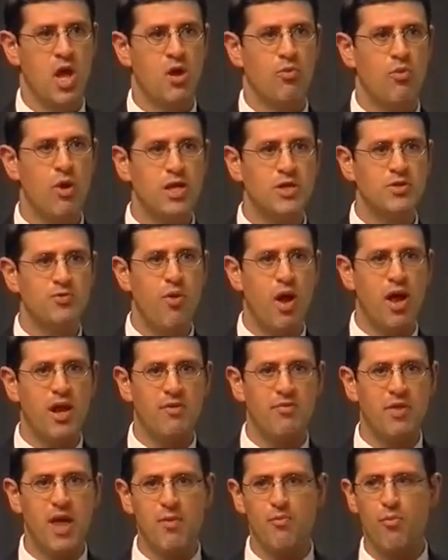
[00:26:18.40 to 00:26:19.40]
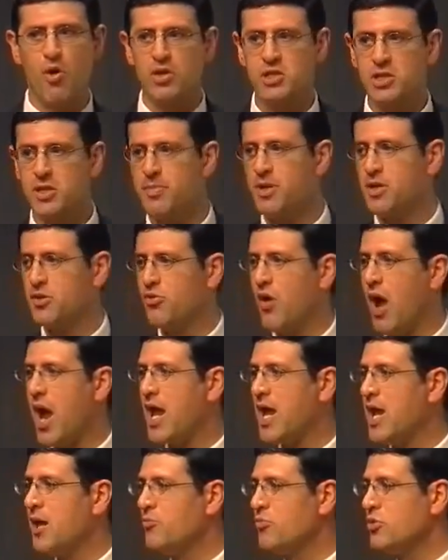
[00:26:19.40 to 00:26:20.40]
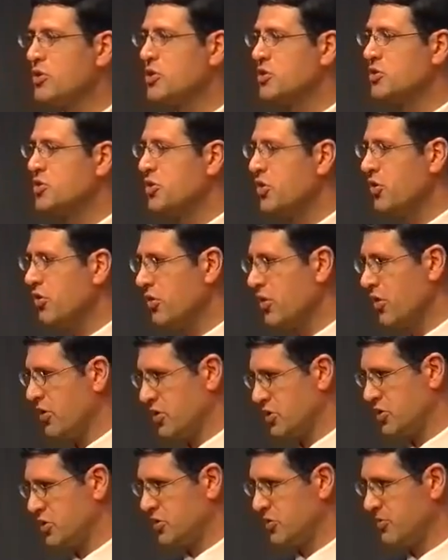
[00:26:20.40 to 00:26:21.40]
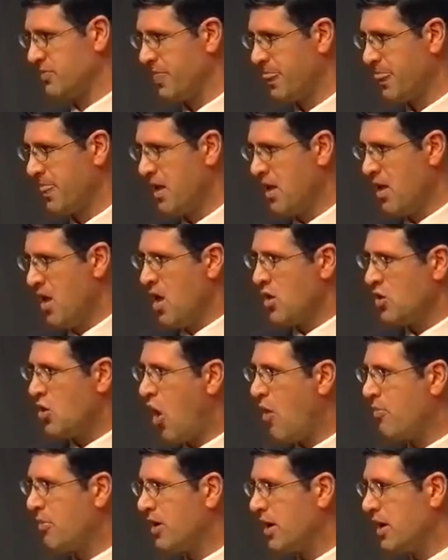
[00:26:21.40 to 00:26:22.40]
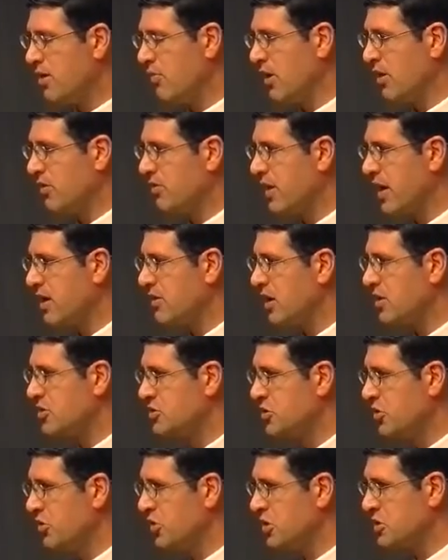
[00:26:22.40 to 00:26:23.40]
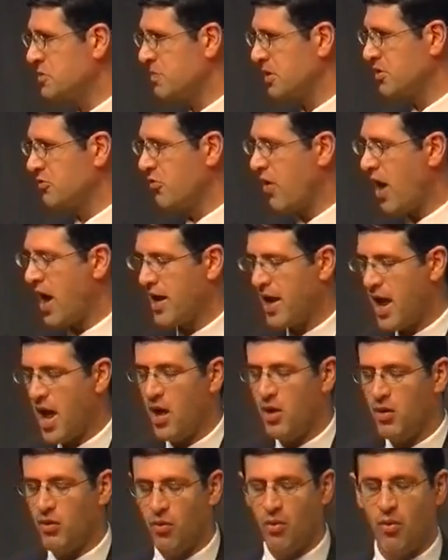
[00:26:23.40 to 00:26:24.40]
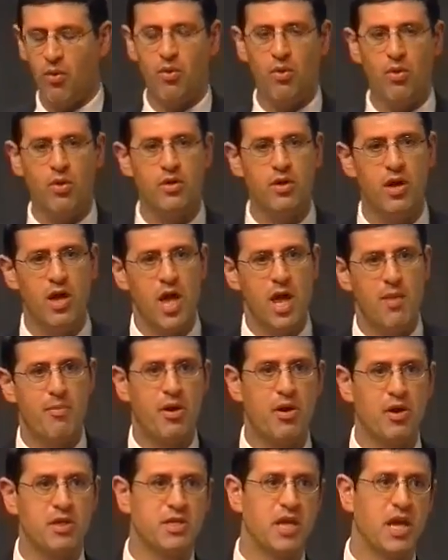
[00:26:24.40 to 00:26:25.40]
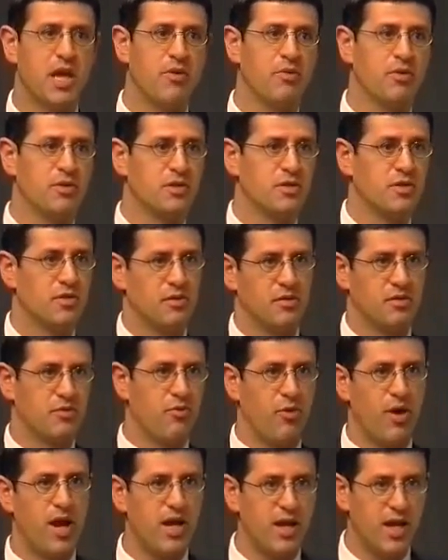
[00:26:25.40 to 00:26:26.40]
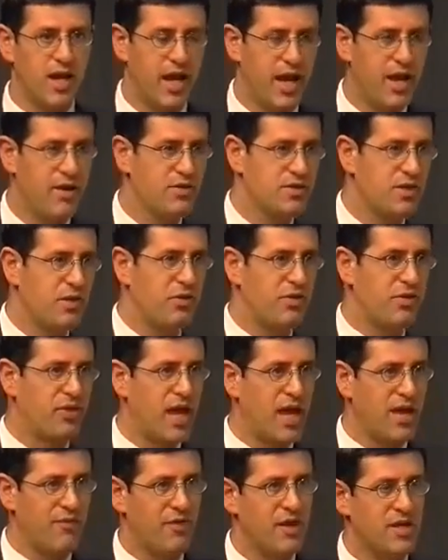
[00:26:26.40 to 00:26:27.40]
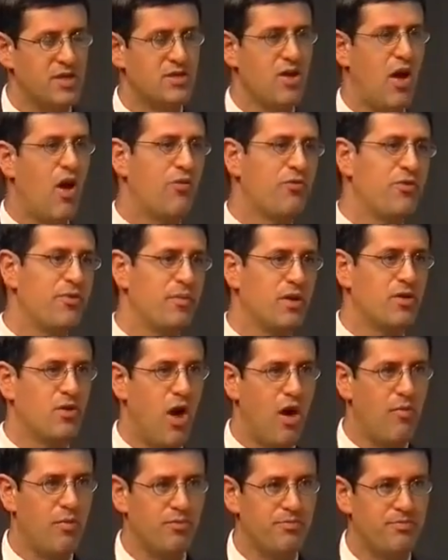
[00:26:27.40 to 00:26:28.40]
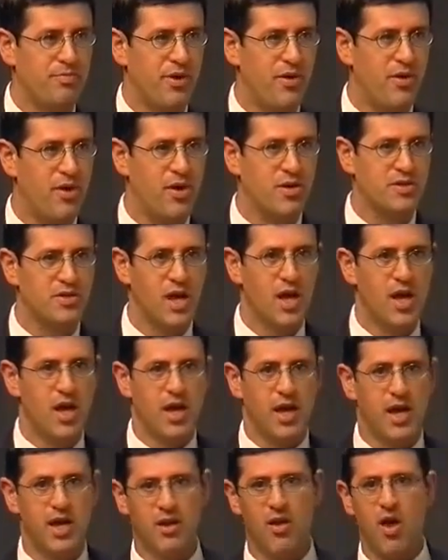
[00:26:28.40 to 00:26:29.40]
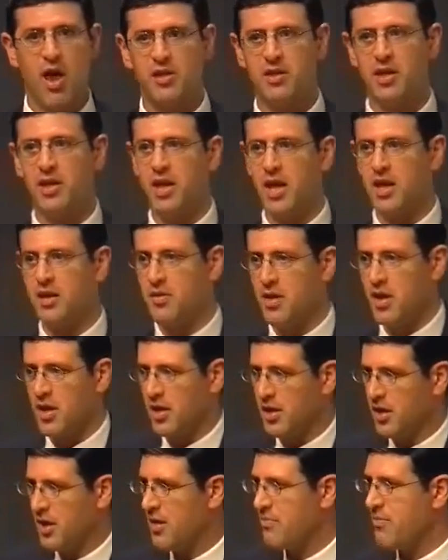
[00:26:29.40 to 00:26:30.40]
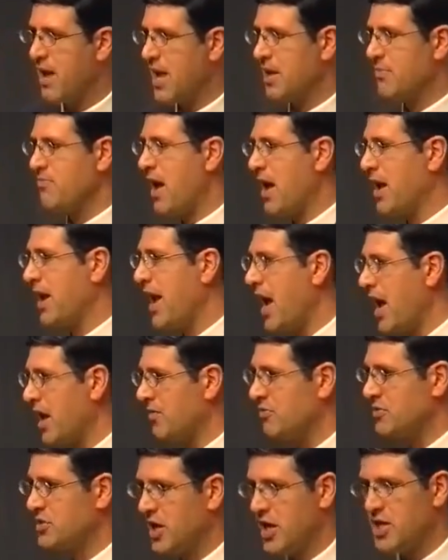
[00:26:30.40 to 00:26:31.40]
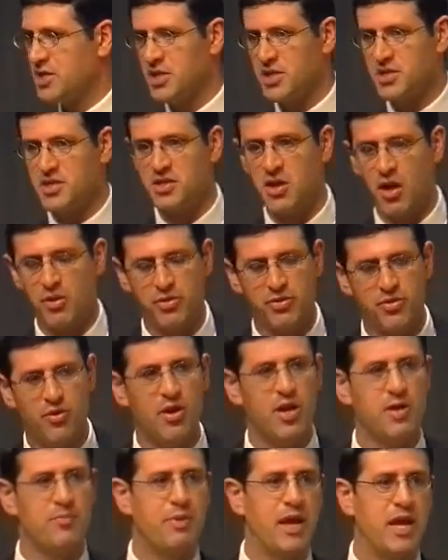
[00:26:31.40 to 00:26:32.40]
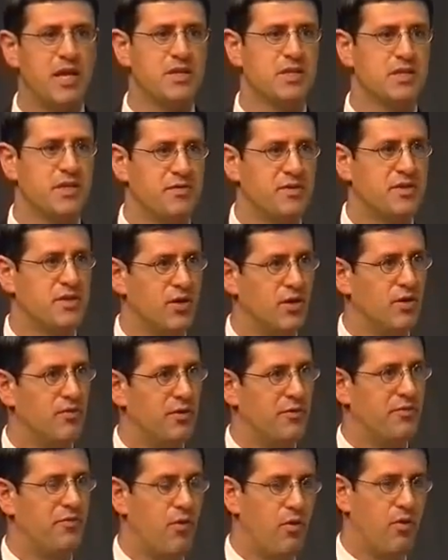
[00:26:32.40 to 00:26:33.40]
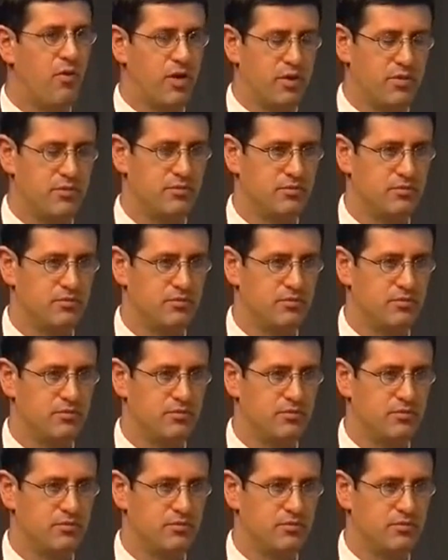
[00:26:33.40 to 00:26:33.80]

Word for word: Which one of them was to betray him was Judas. Commonly, we think that Judas betrayed our Lord because he was greedy. He was a thief. He stole from the common purse. He liked to get, you know, make money out of Jesus and got 30 pieces of silver for it.